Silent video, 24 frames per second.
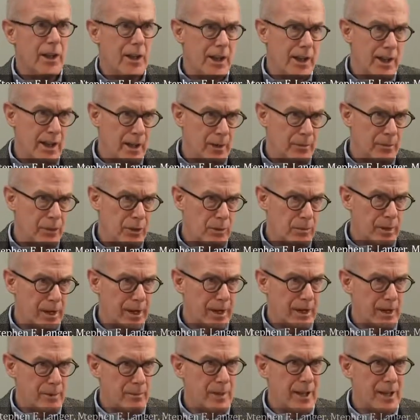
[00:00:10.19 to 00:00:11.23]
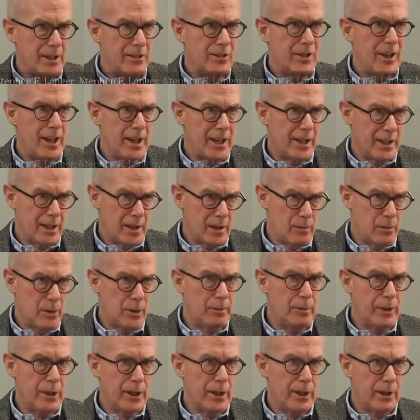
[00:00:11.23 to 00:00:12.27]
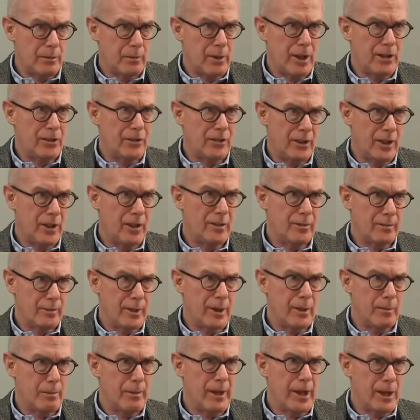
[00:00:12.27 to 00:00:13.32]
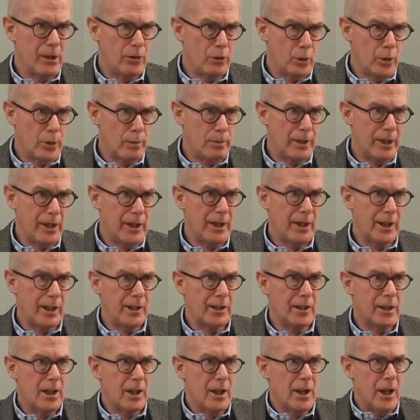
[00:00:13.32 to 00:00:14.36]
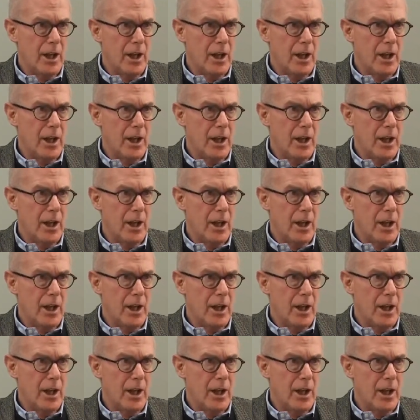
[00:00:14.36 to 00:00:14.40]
It helps the body maintain, and I'm repeating myself, but it bears repeating,